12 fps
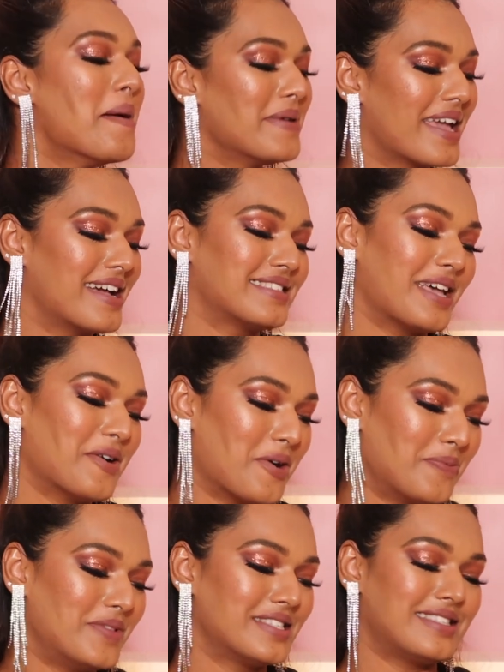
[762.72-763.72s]
P.S. I
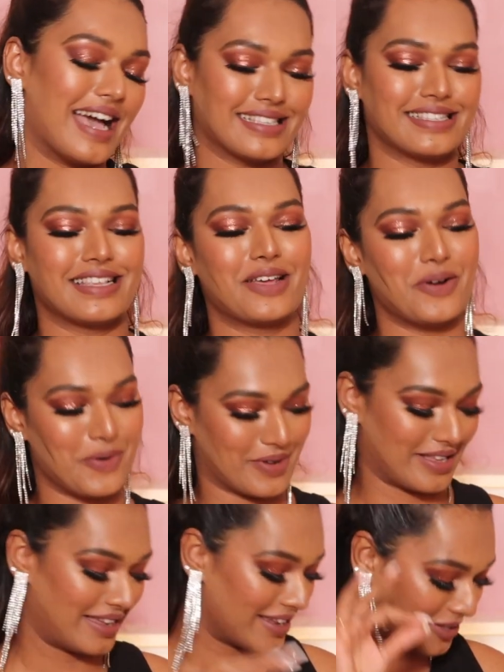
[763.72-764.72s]
hope these sizes are
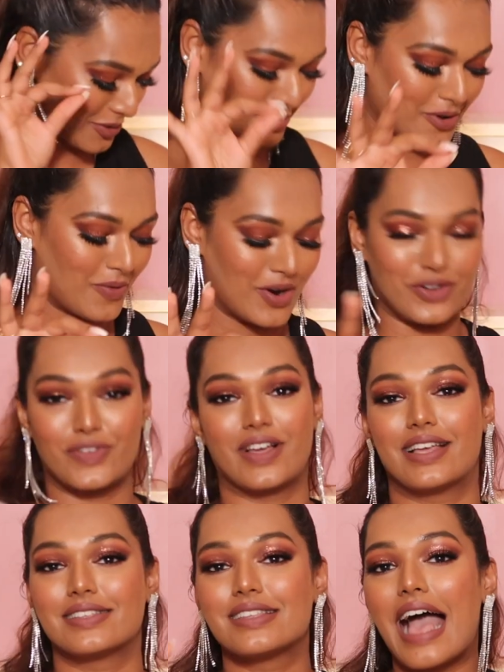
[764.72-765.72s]
okay. You know what, you
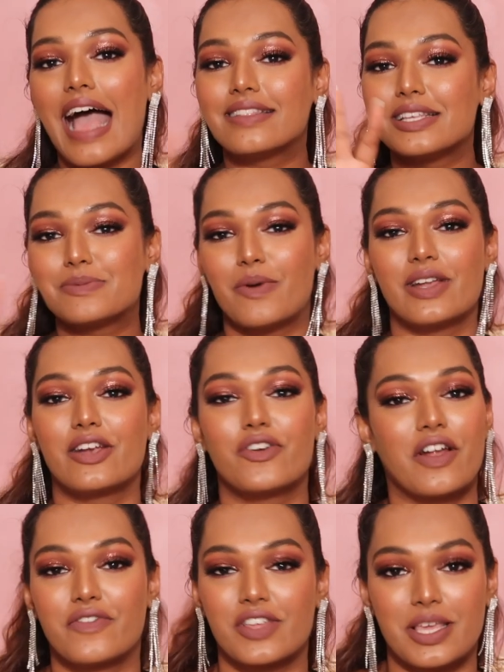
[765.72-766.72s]
guys. At this point, I
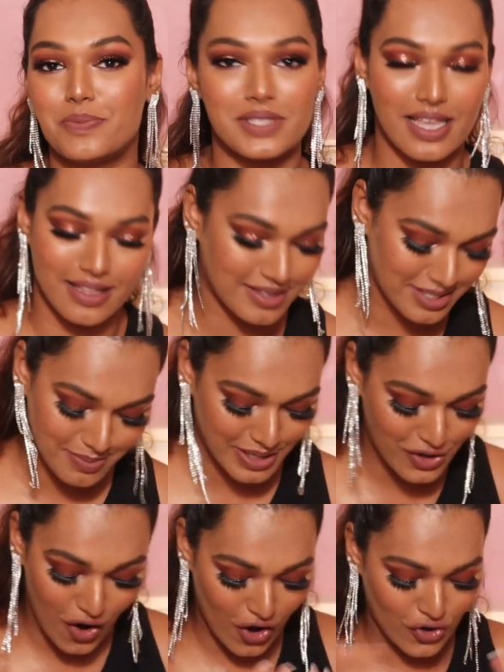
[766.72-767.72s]
don't have to keep saying this, but
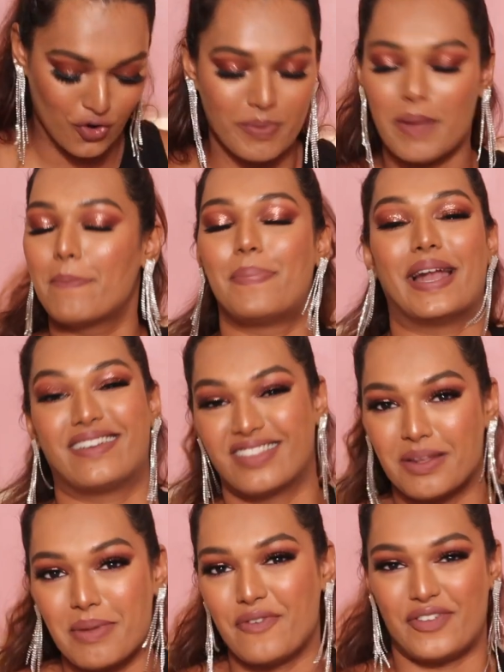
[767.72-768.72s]
y'all know me better
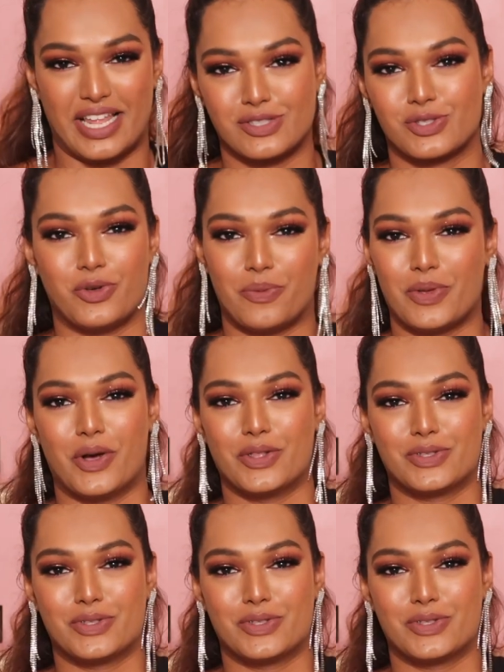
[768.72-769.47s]
than my friends know me